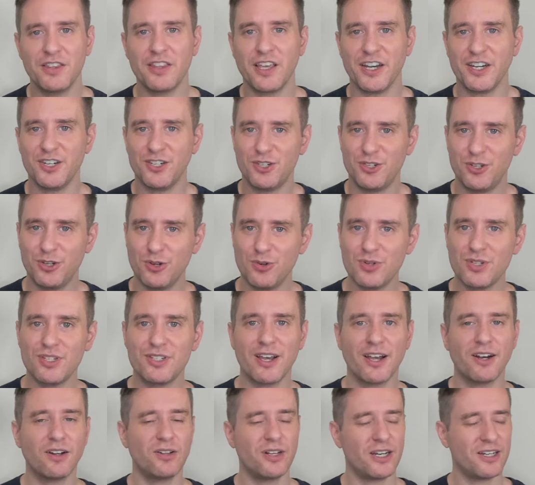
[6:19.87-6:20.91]
they do
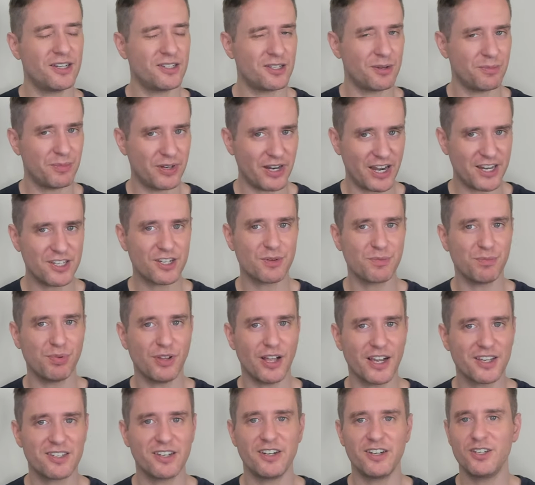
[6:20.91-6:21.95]
settle into some nice
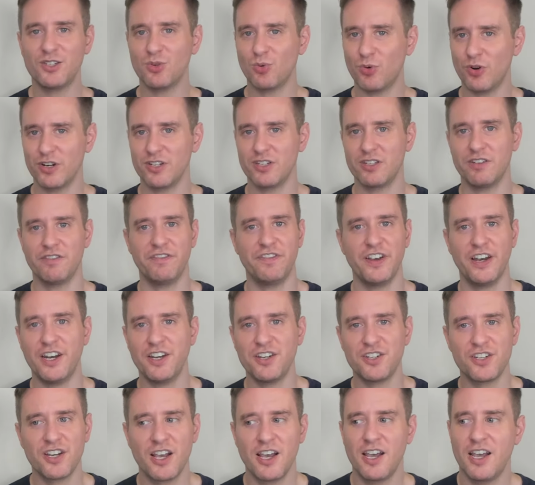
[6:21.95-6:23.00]
complexity towards the
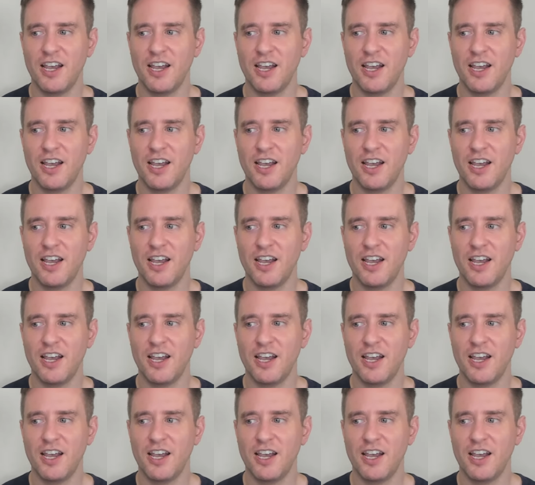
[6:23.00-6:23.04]
finish.